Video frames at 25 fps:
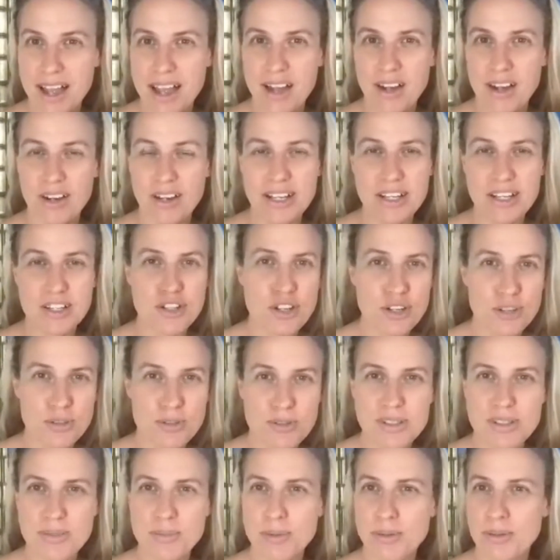our
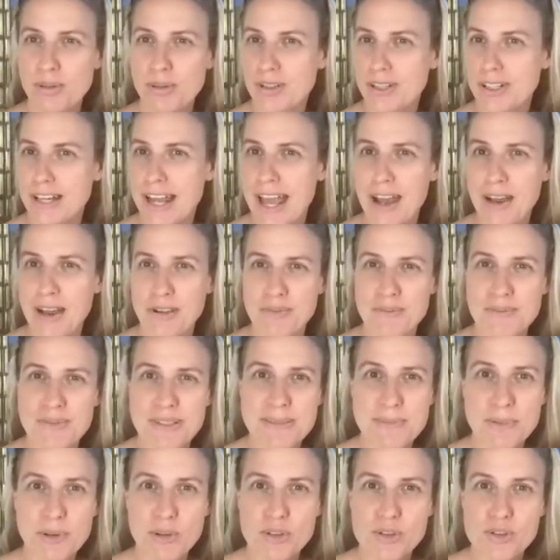internal support, our
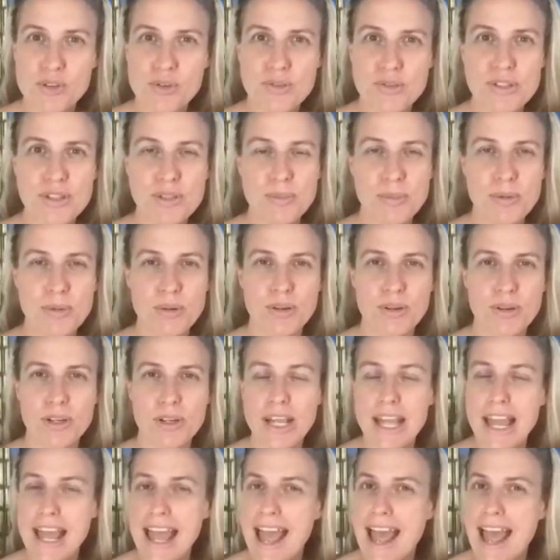spiritual support,